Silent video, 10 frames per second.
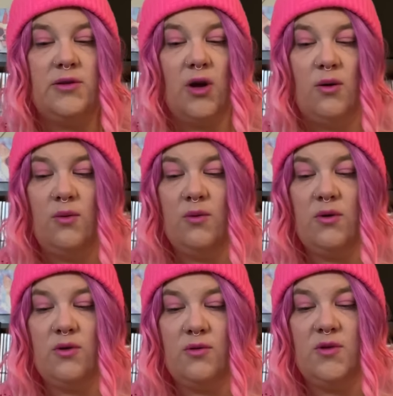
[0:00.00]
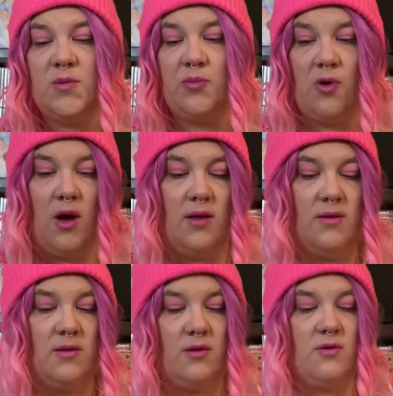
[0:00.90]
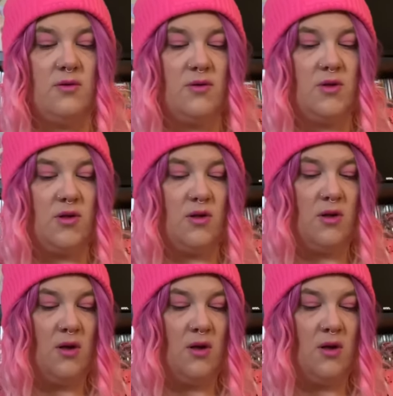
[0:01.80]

don't use bronzers,